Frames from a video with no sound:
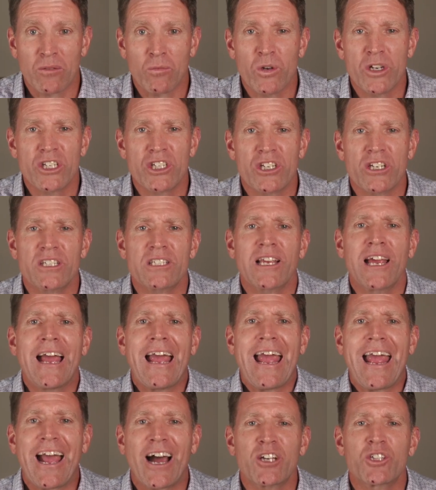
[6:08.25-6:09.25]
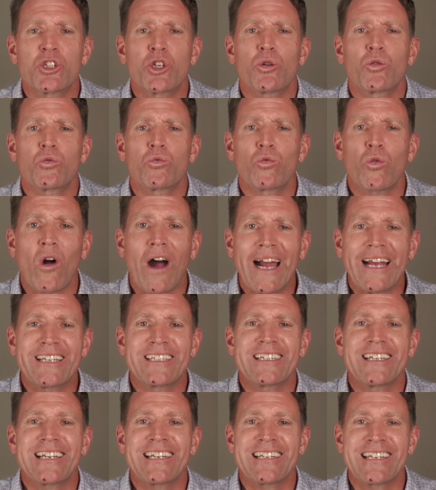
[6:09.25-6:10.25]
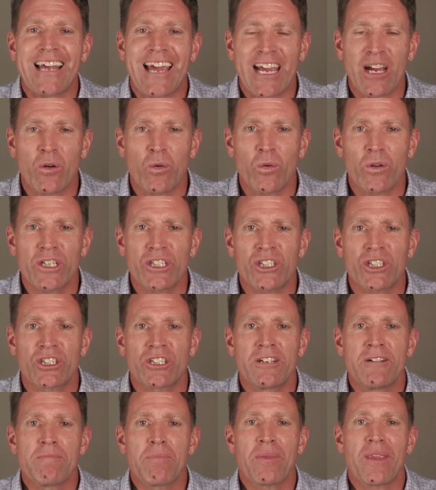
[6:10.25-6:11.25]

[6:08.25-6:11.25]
which is how to write language